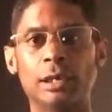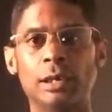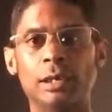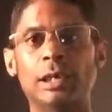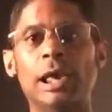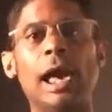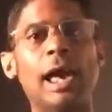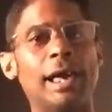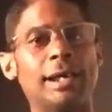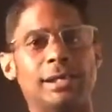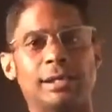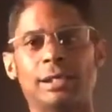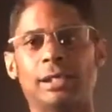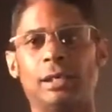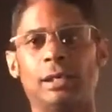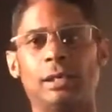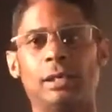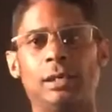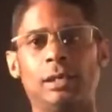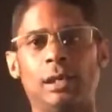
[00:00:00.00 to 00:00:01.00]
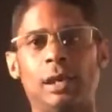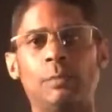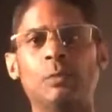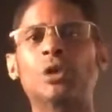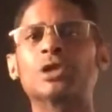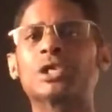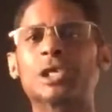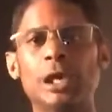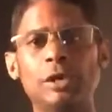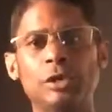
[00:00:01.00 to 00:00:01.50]
guys, I'm
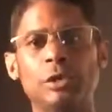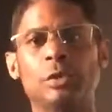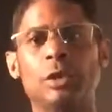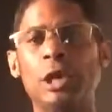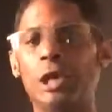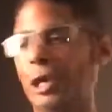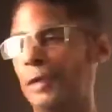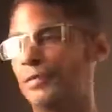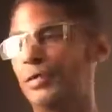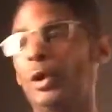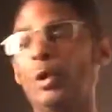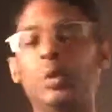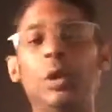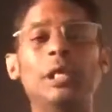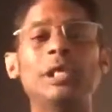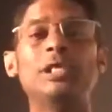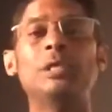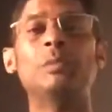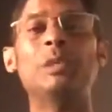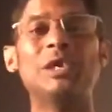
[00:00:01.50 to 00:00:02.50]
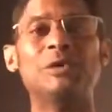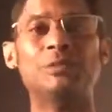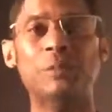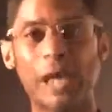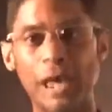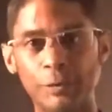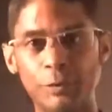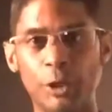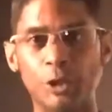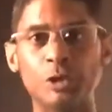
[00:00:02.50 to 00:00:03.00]
going to tell you, if you're willing to make
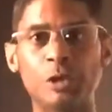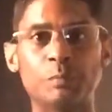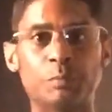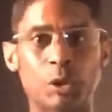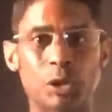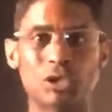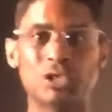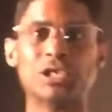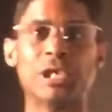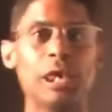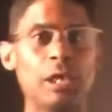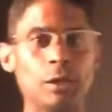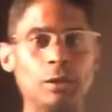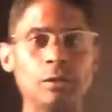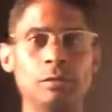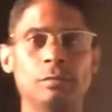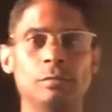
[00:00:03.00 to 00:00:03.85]
500 per sale,